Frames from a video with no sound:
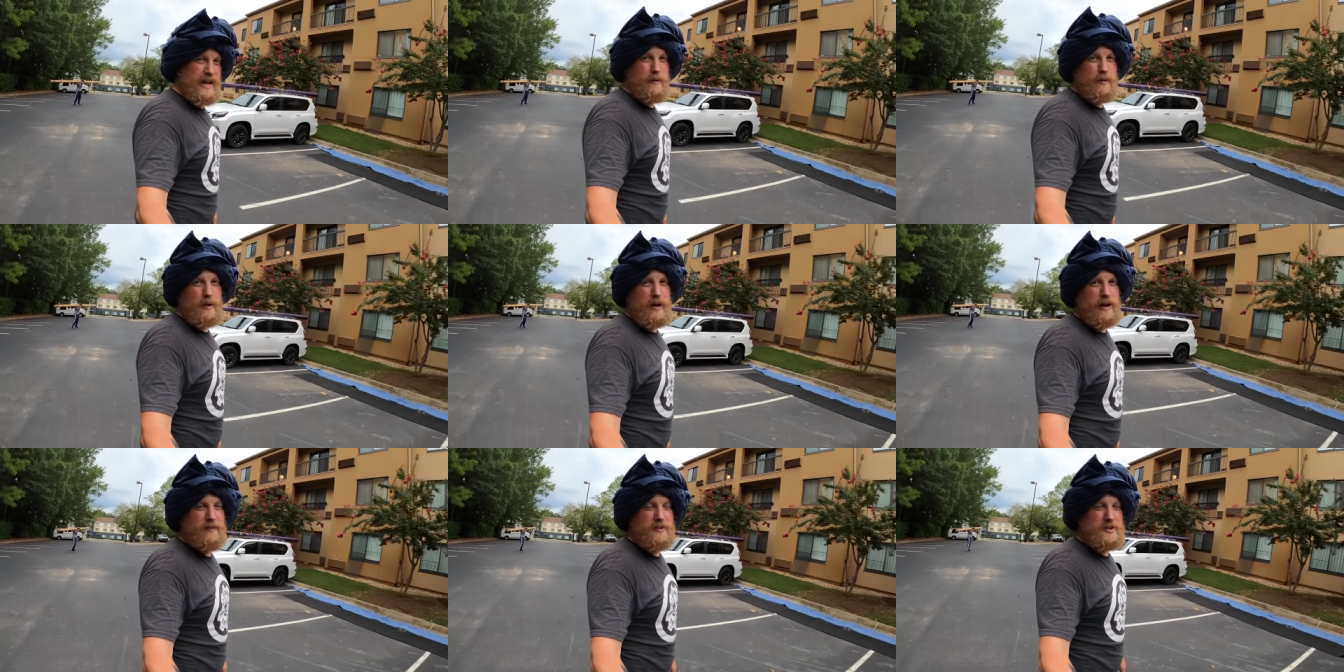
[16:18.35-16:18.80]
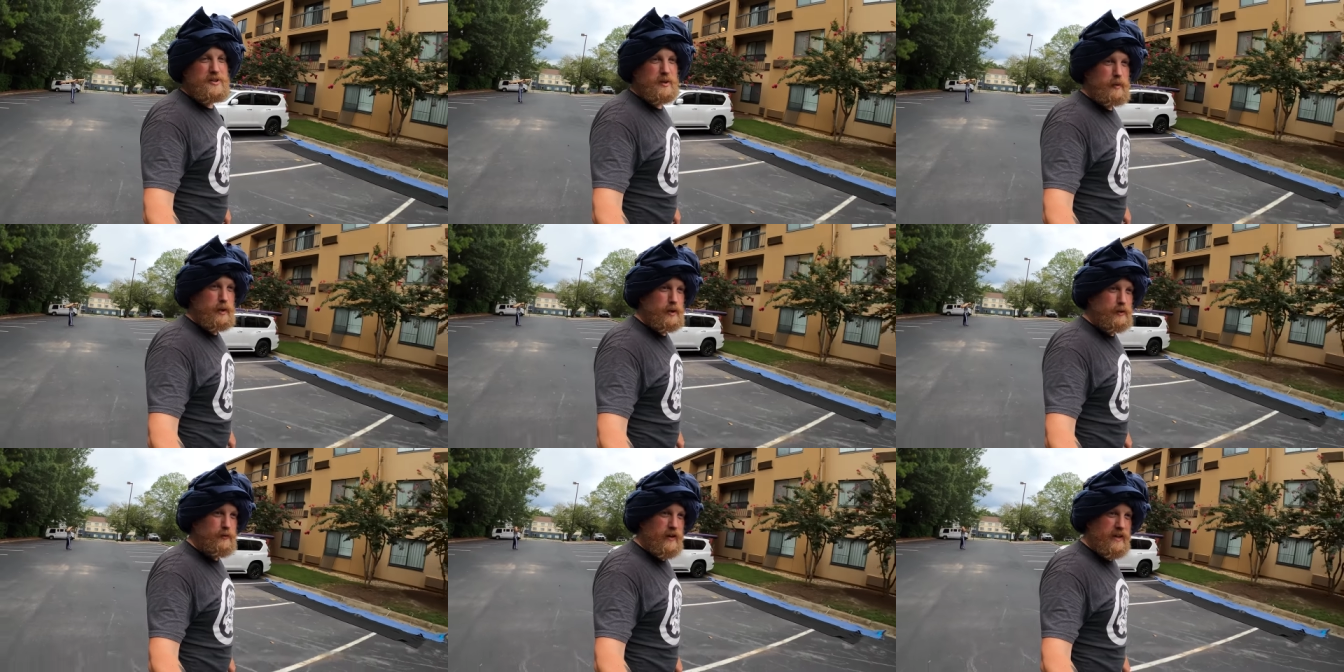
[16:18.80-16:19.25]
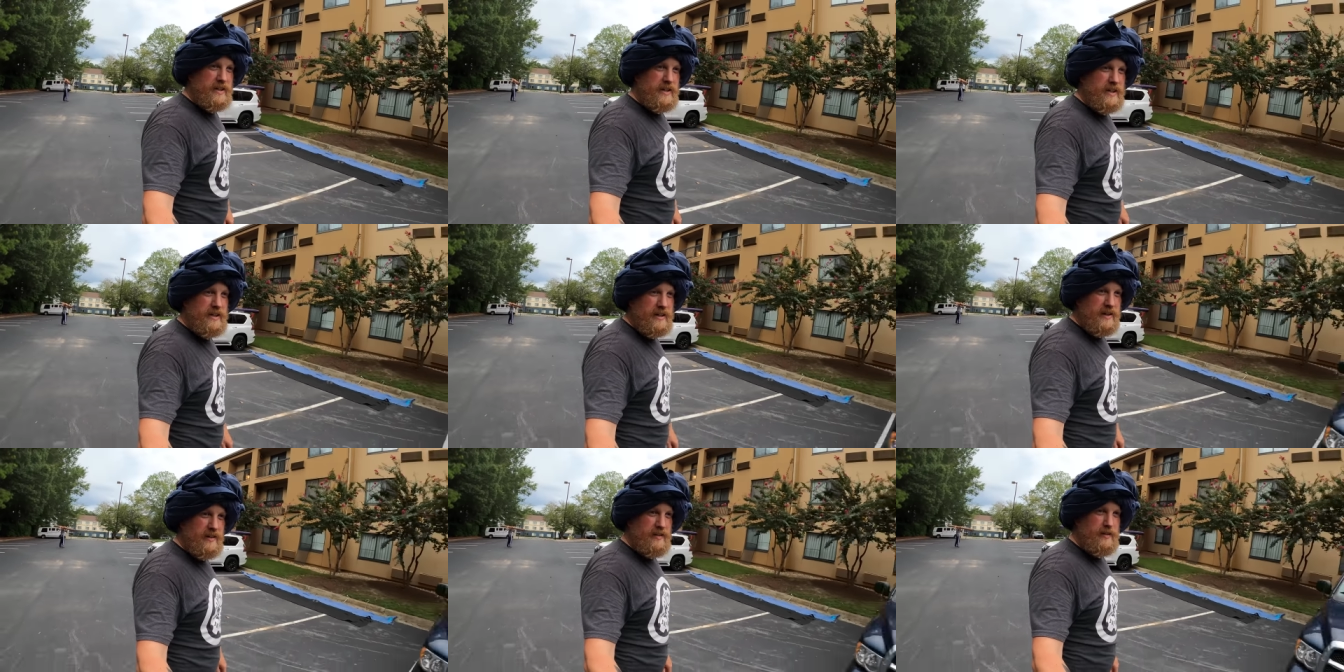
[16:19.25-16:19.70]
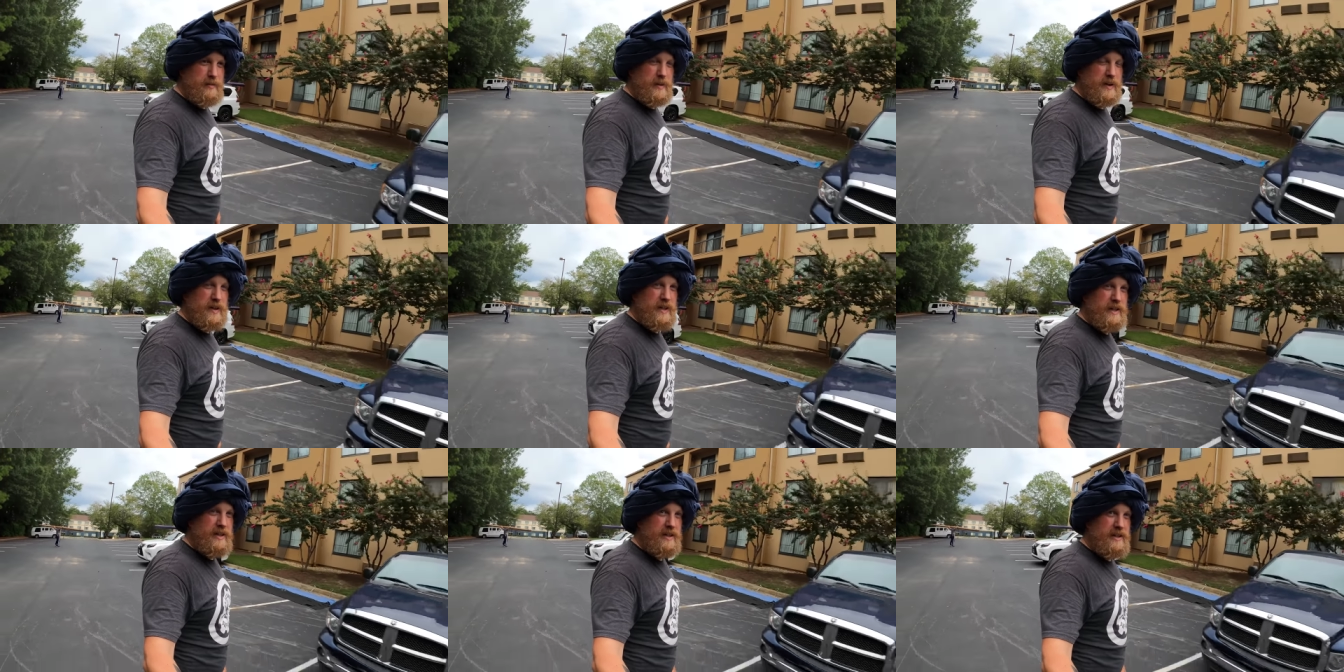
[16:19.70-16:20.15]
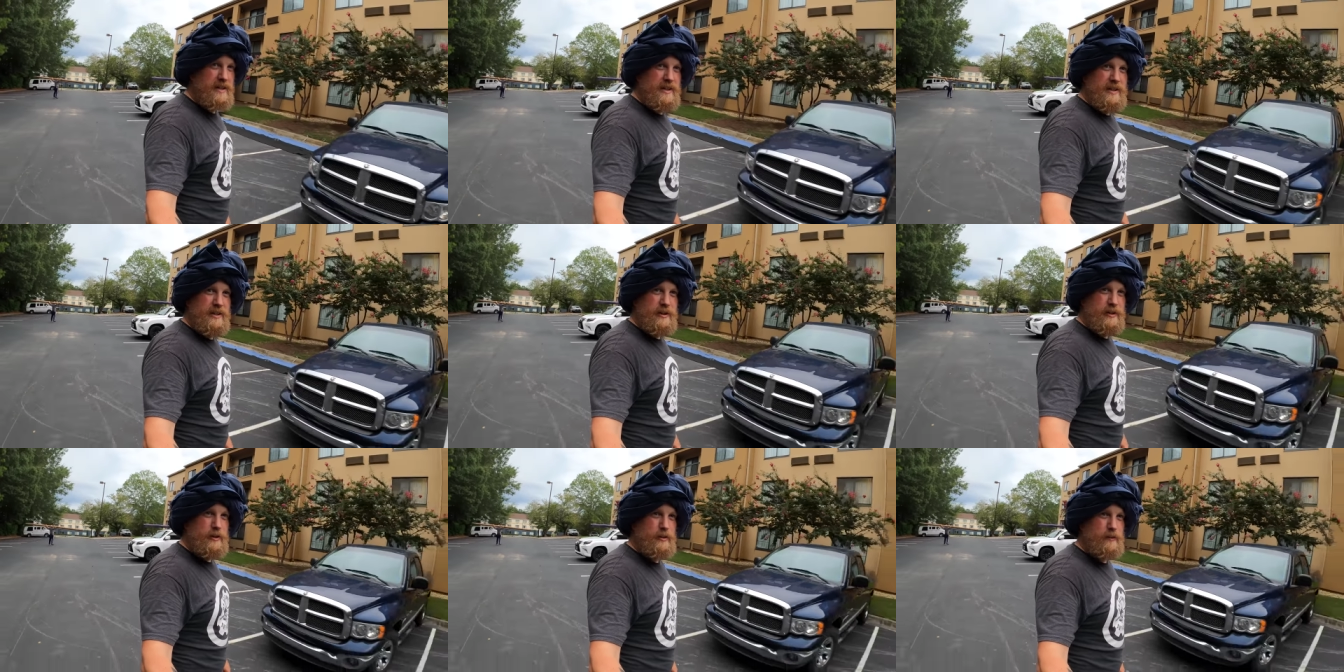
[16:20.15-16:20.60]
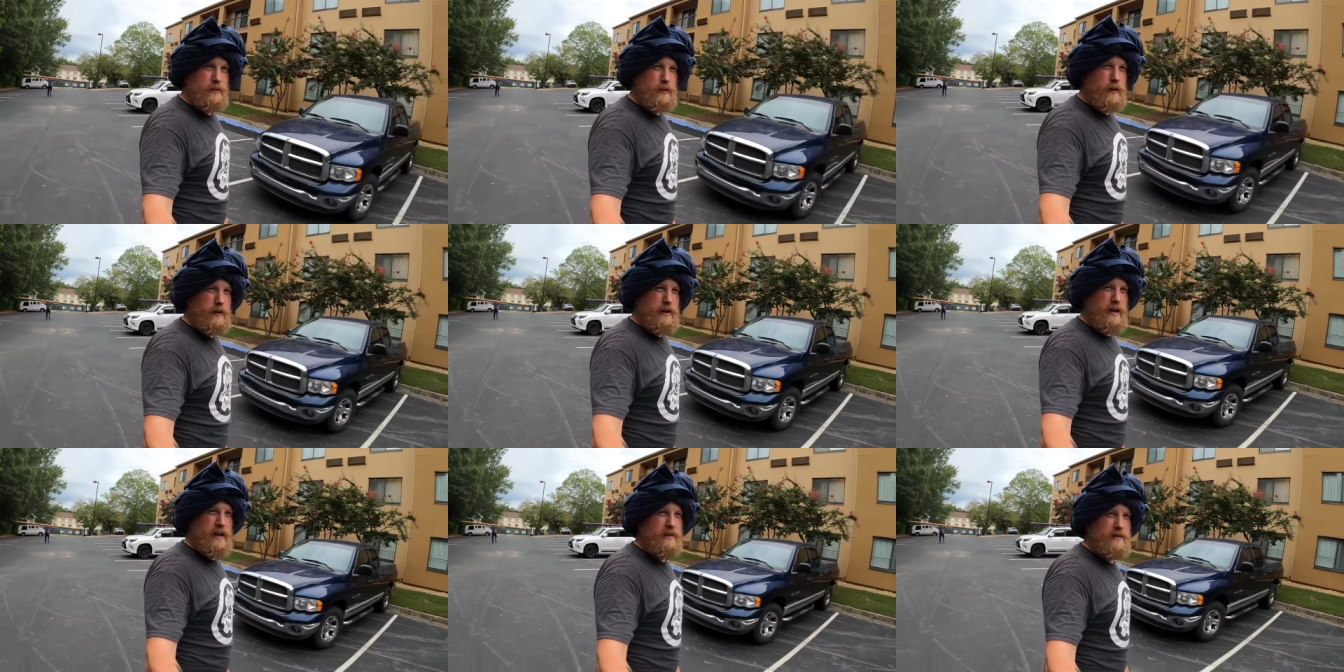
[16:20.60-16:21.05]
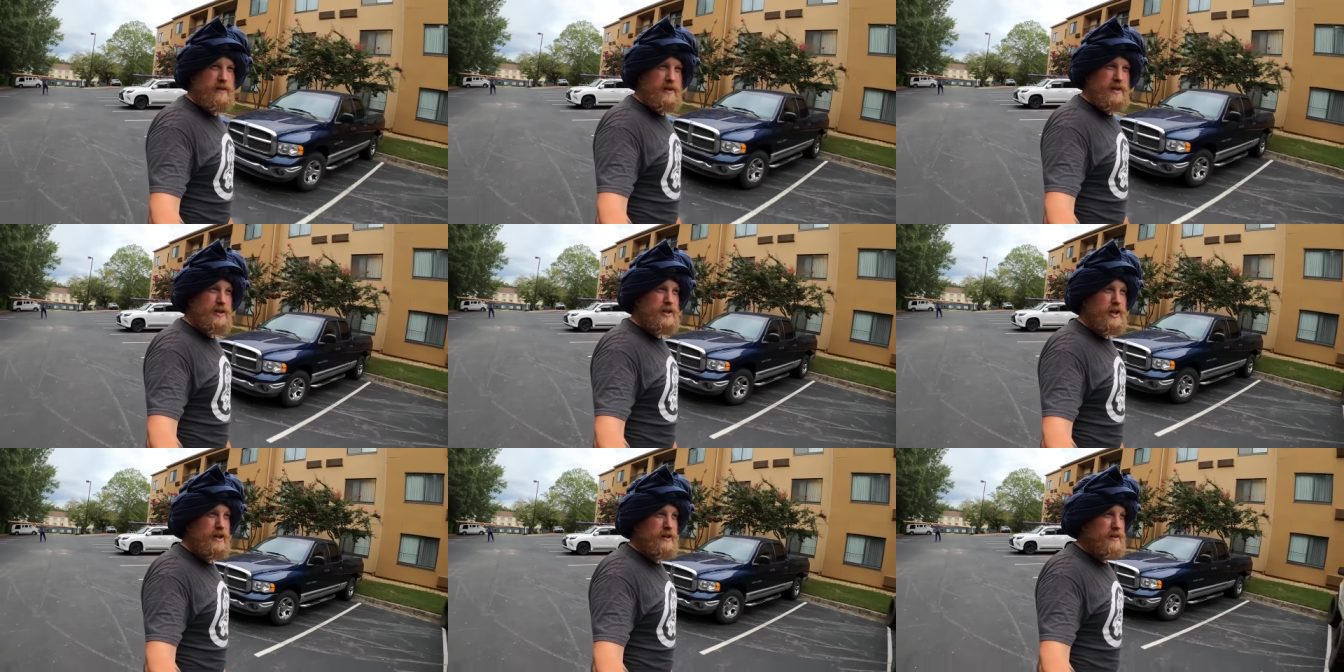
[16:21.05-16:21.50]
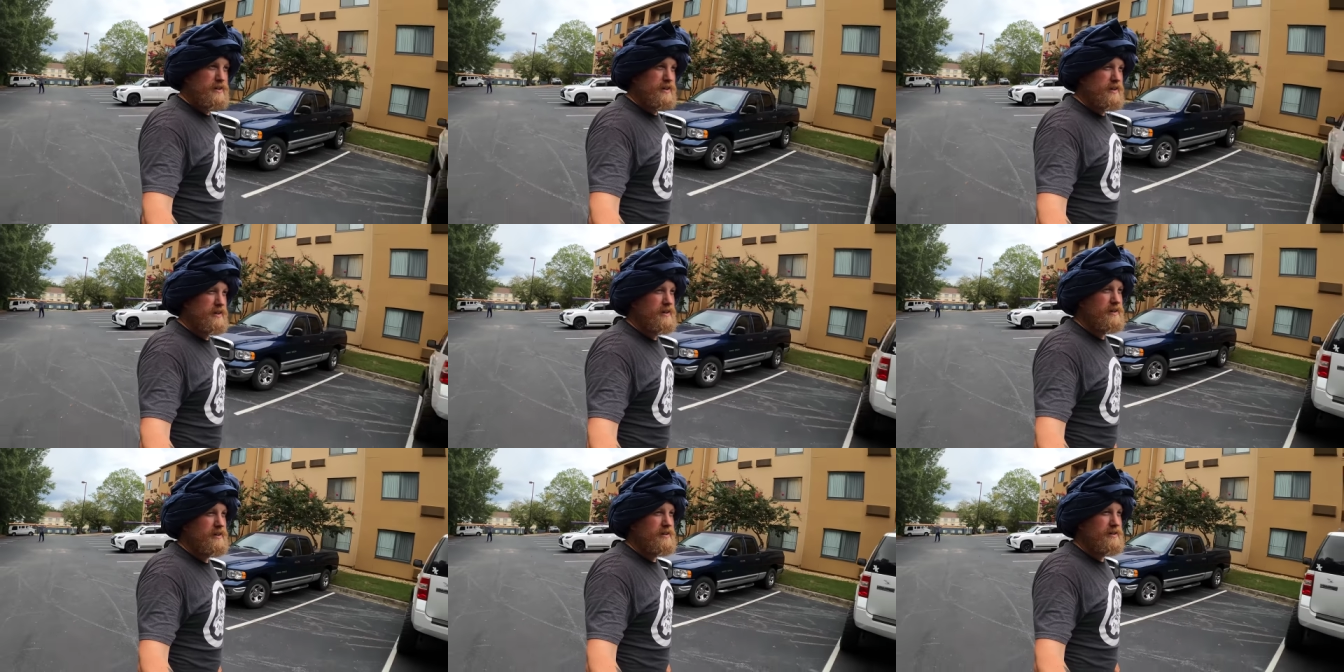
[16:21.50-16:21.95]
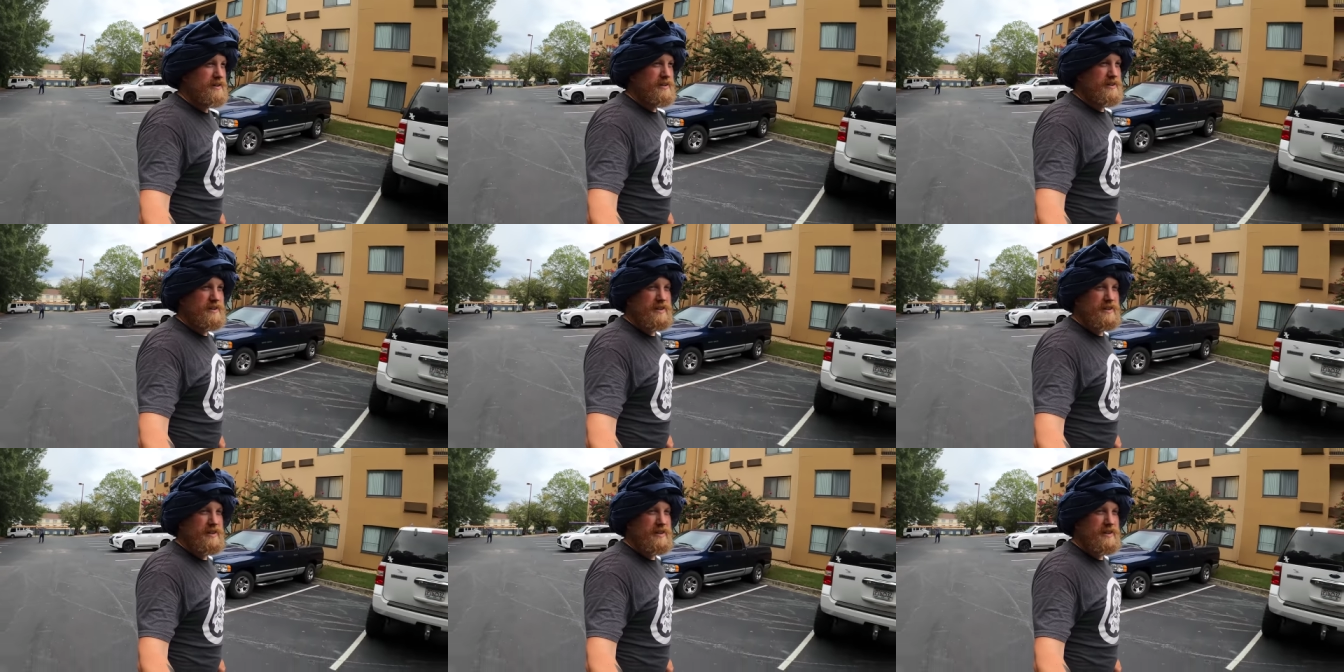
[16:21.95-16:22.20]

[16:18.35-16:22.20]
and we're having so much fun here, everybody goofing around with each other,